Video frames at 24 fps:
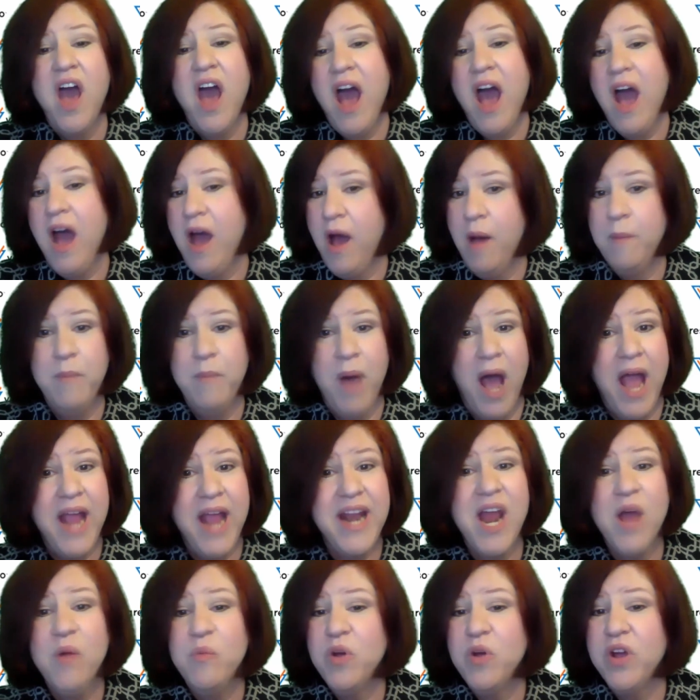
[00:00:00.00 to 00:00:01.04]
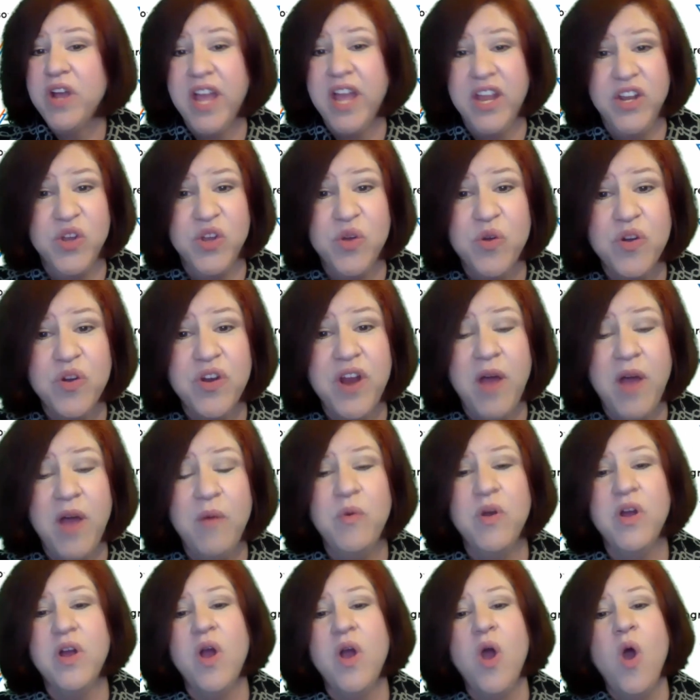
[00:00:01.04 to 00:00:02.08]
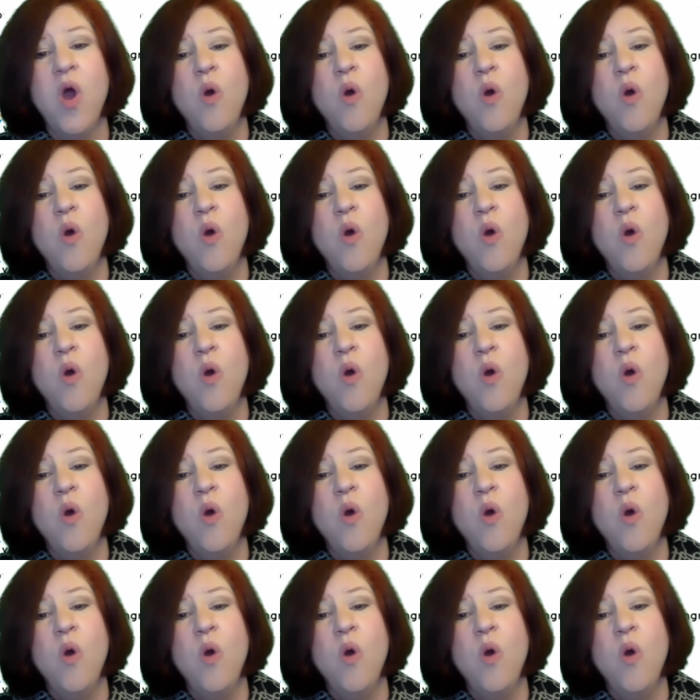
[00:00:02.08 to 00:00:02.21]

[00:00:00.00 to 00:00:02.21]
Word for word: uh, my network and your network,